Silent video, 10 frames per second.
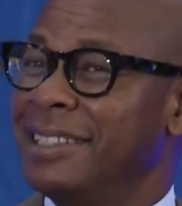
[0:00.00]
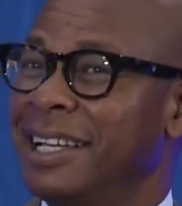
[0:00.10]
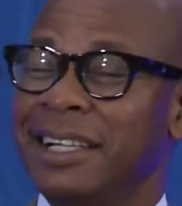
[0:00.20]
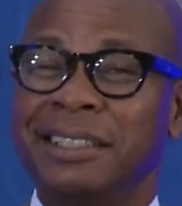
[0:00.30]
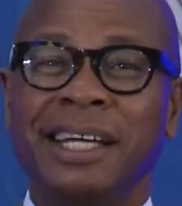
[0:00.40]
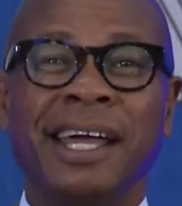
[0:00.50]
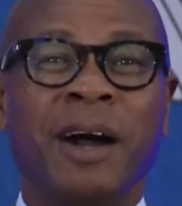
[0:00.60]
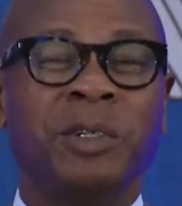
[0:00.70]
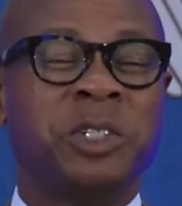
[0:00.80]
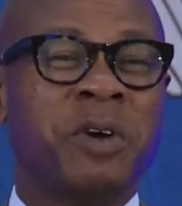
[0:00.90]
The other day
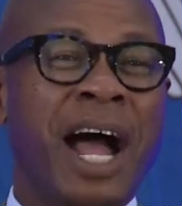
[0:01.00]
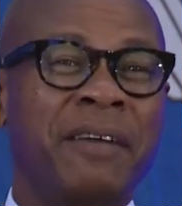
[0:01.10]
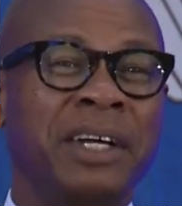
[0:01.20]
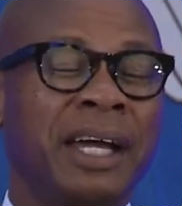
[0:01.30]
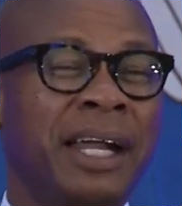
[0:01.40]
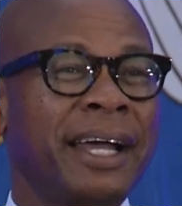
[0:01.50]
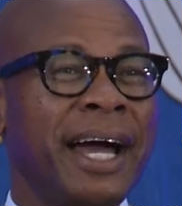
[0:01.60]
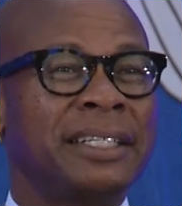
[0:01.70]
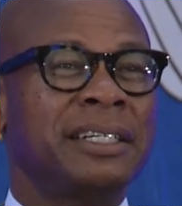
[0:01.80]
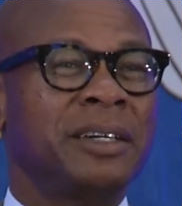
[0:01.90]
I was driving
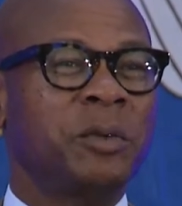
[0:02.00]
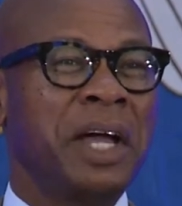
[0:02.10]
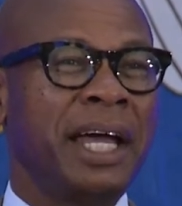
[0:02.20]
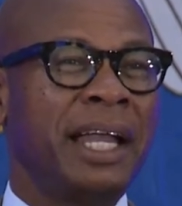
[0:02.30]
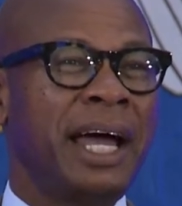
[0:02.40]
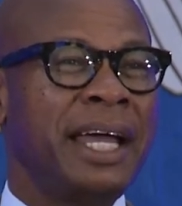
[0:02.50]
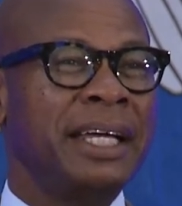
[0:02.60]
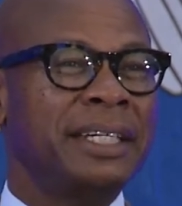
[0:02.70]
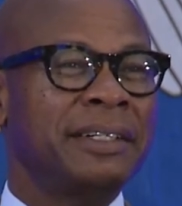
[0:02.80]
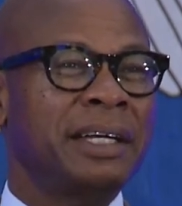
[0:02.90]
got to the red
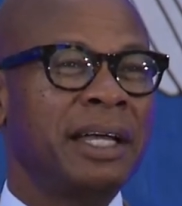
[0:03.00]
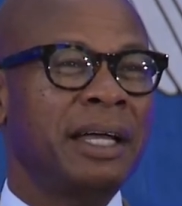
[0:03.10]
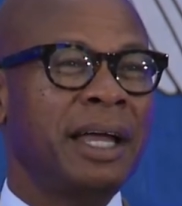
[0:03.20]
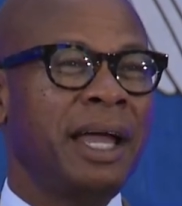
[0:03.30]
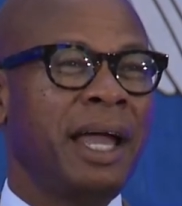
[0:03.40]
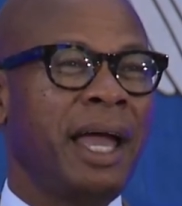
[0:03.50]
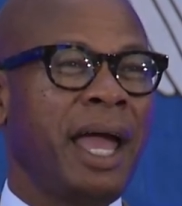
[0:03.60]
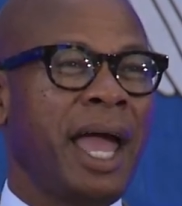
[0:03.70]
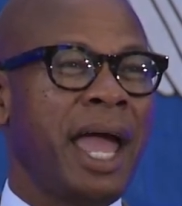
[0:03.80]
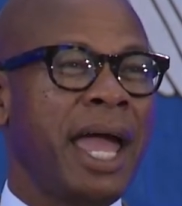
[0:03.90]
light
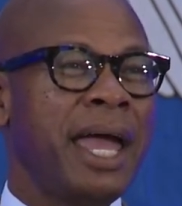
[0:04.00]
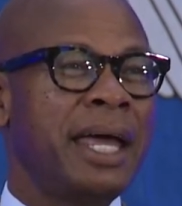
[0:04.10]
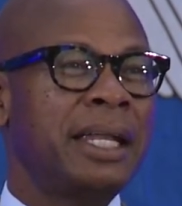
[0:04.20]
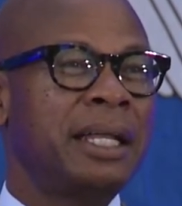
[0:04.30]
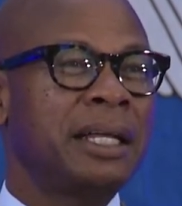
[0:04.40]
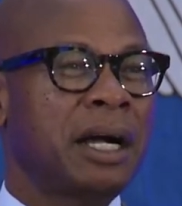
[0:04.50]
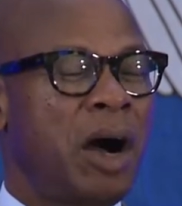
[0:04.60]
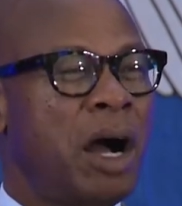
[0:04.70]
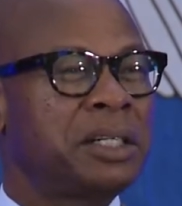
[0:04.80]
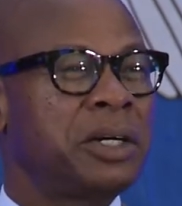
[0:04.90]
and the
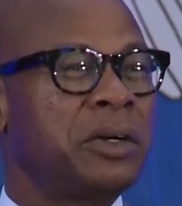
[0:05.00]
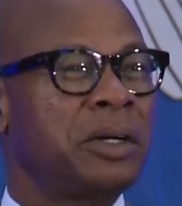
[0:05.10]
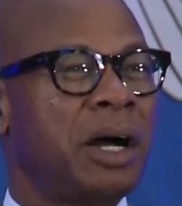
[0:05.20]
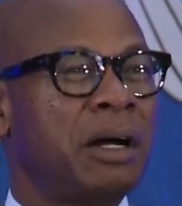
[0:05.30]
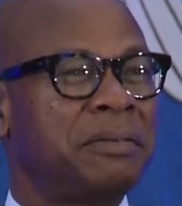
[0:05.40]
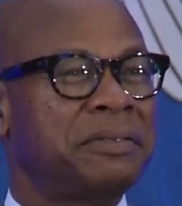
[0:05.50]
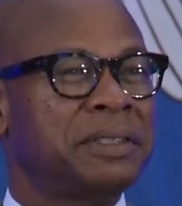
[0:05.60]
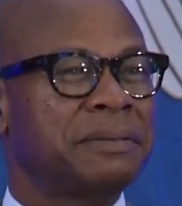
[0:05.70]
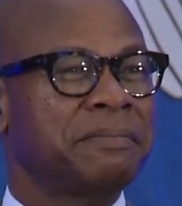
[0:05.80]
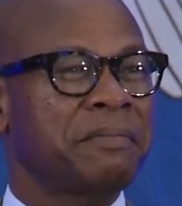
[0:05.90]
car turned off.
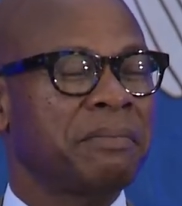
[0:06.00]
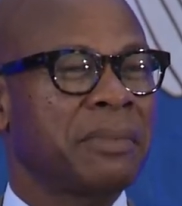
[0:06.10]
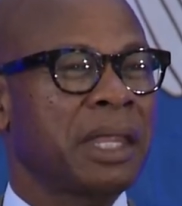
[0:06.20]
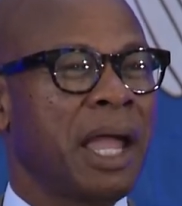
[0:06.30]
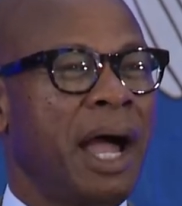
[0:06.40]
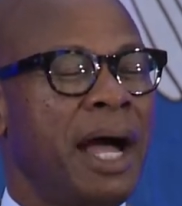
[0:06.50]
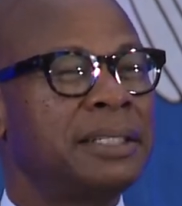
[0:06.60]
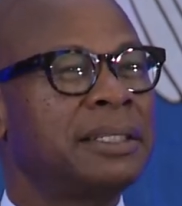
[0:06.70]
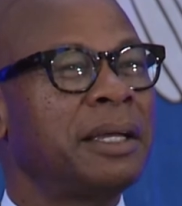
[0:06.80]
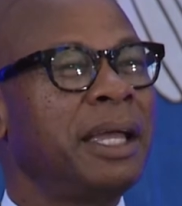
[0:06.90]

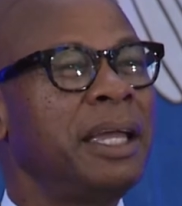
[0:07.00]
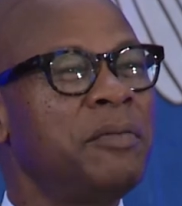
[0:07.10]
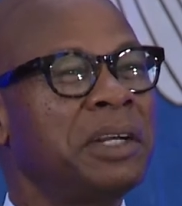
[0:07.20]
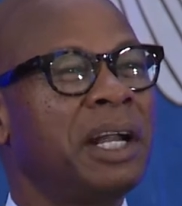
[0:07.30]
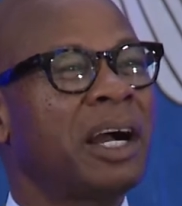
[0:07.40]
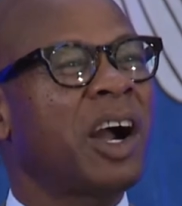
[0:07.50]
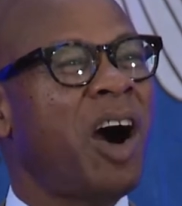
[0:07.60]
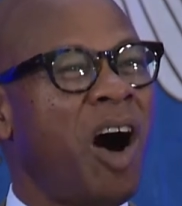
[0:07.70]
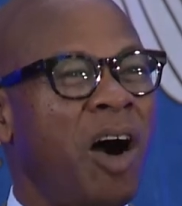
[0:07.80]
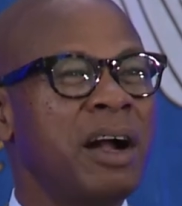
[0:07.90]
I say, even the
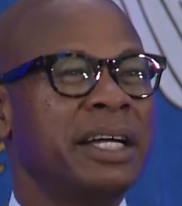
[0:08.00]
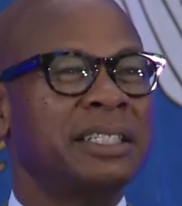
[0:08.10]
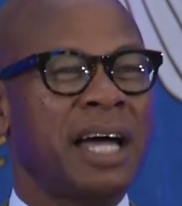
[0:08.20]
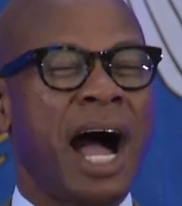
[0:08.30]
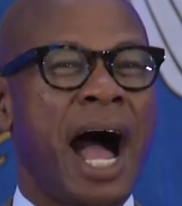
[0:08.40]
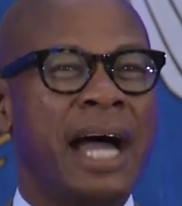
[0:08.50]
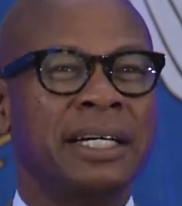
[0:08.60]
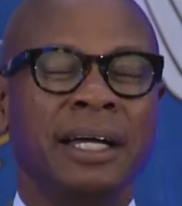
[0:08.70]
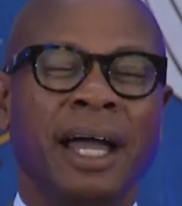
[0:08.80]
car is hot.